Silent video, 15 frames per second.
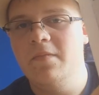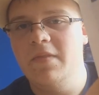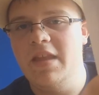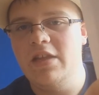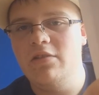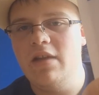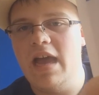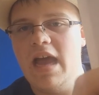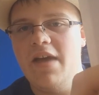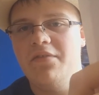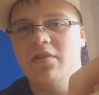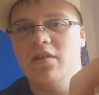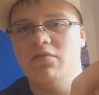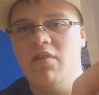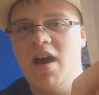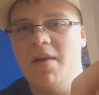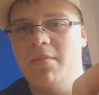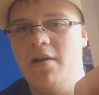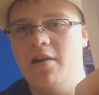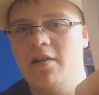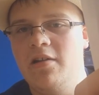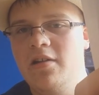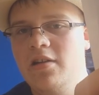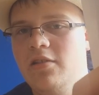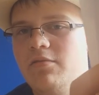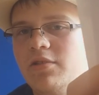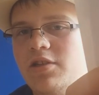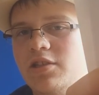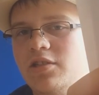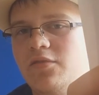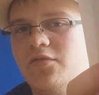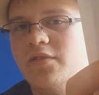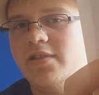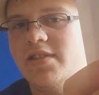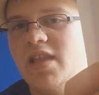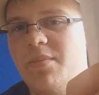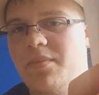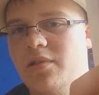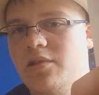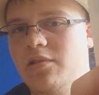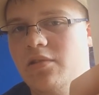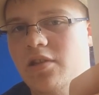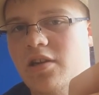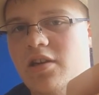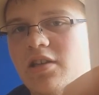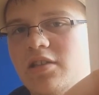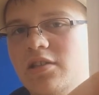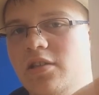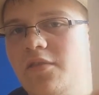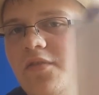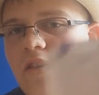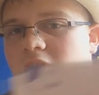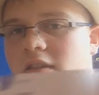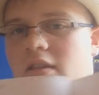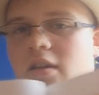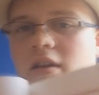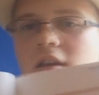Then you have grammar, which is the first step into learning Slovene.